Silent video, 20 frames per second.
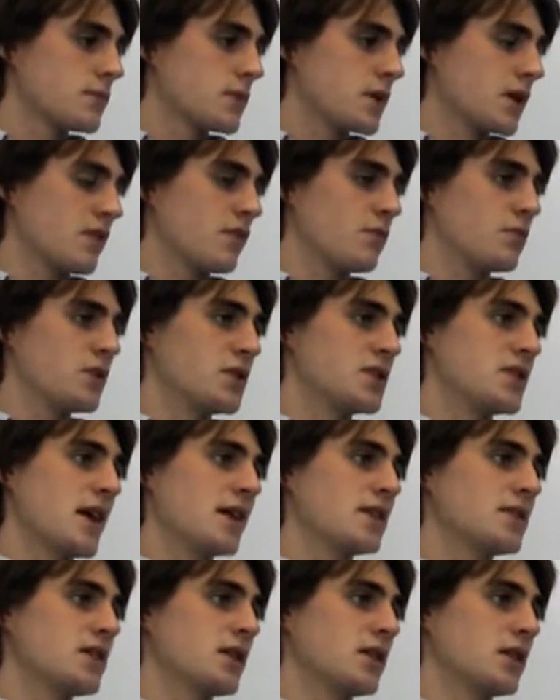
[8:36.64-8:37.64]
kind of
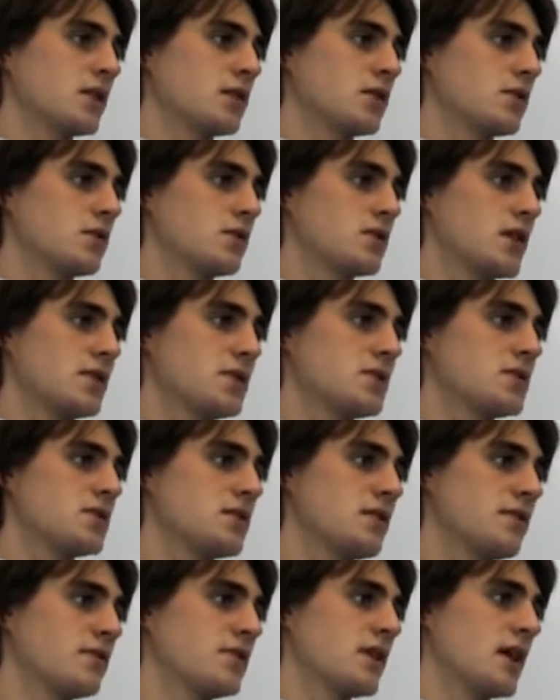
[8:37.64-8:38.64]
protecting
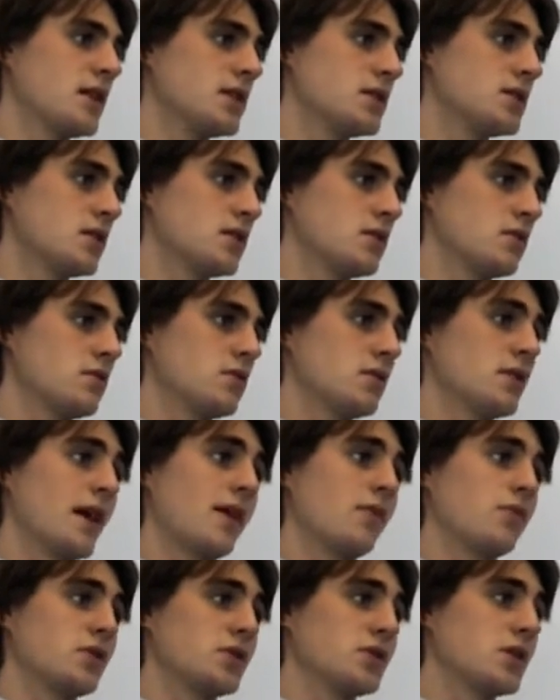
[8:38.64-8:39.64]
sensitive data, and
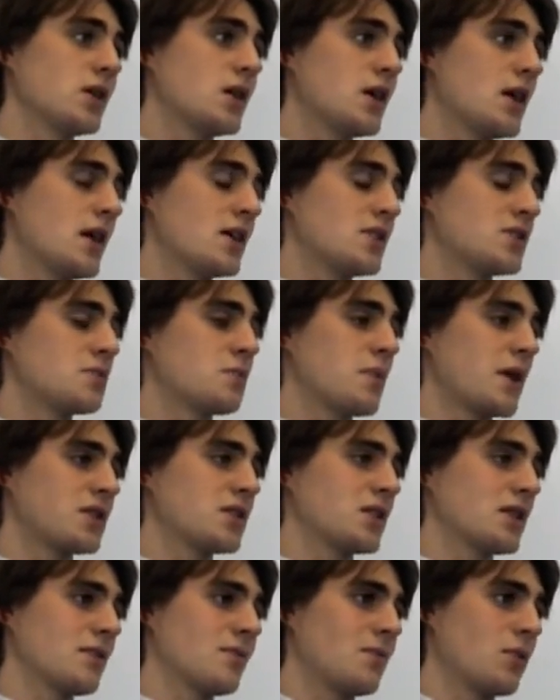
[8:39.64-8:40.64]
that was
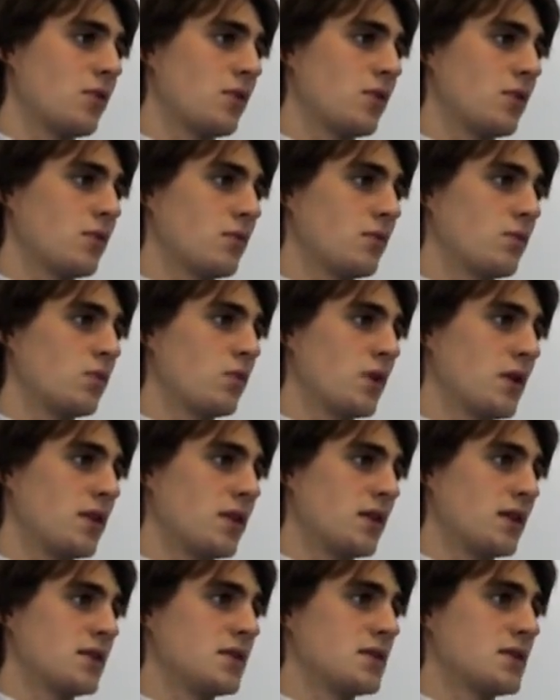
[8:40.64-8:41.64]
especially important with
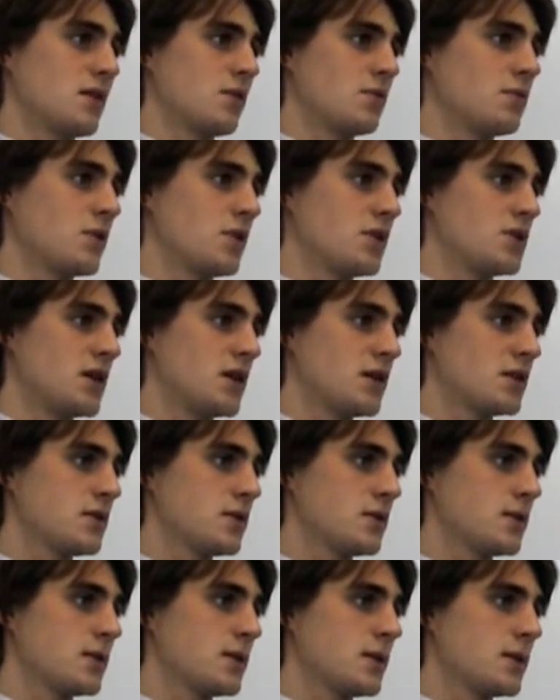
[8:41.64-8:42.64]
the Intel project.
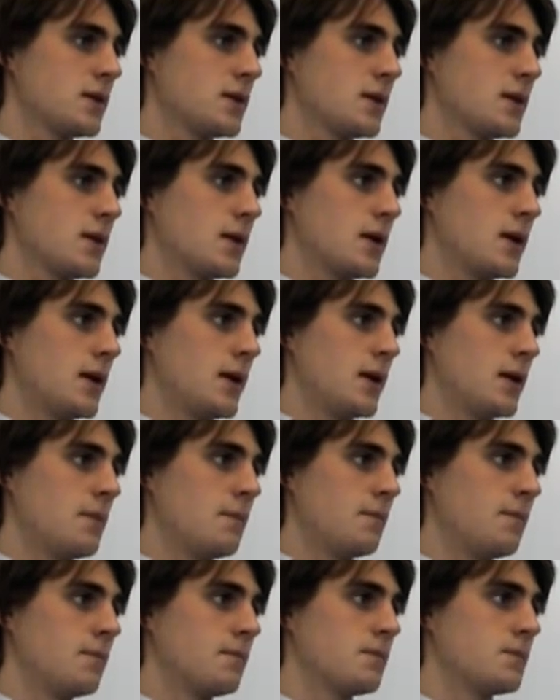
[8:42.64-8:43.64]

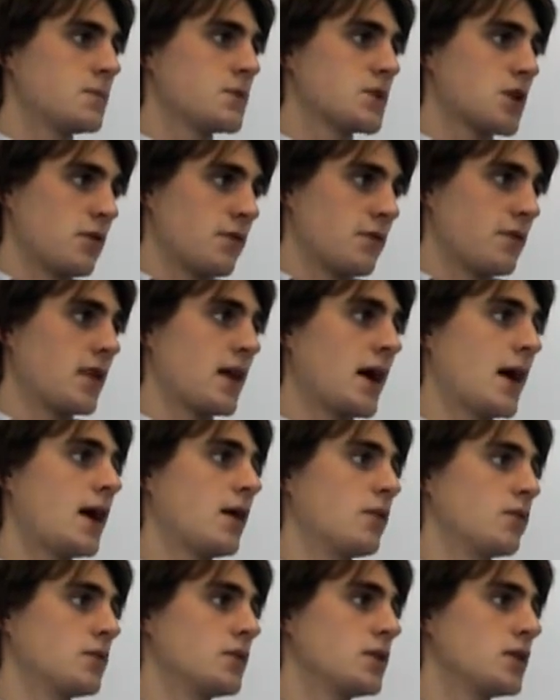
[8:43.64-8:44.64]
So for that, I
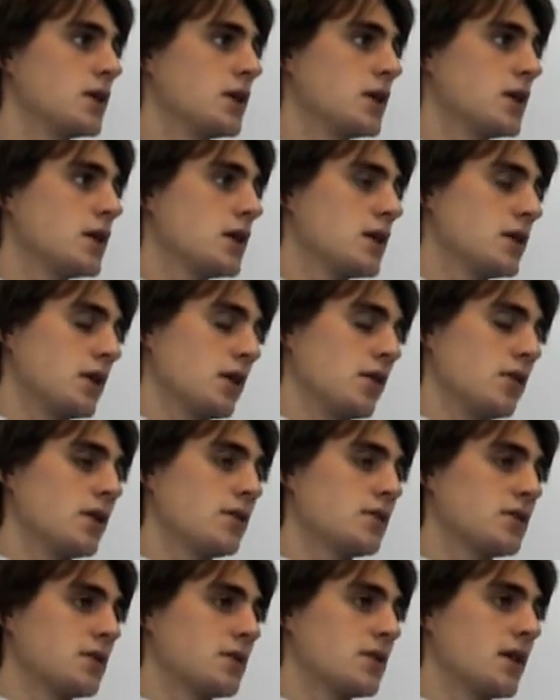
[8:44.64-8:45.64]
would, you know,
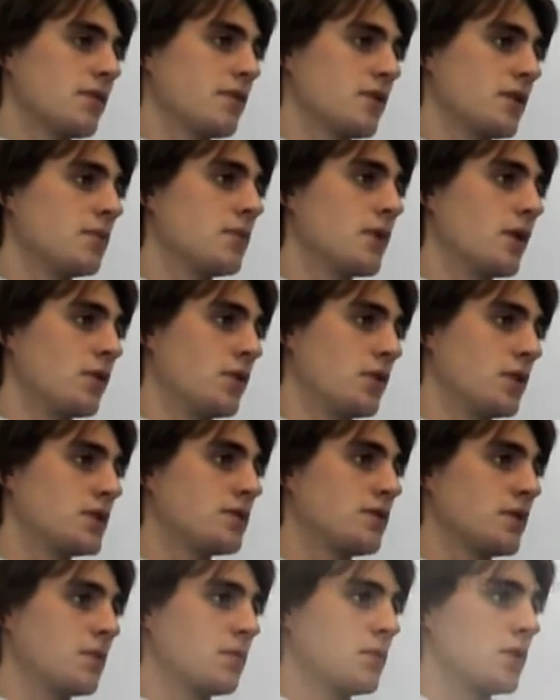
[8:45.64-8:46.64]
that's a definite bonus
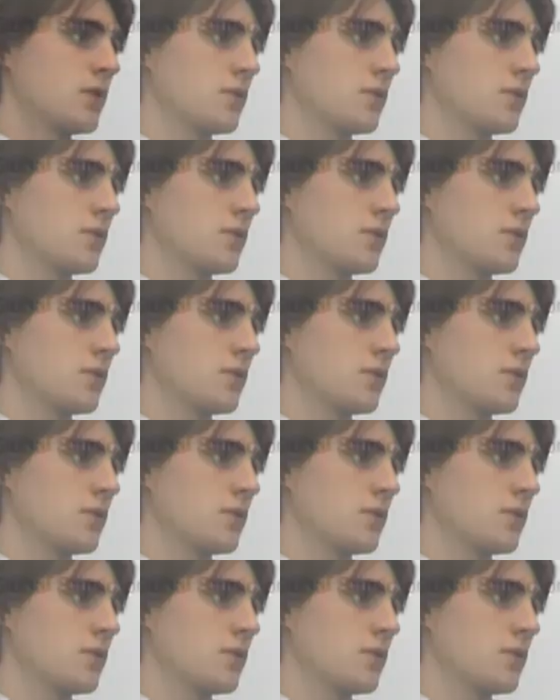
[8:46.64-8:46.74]
for me.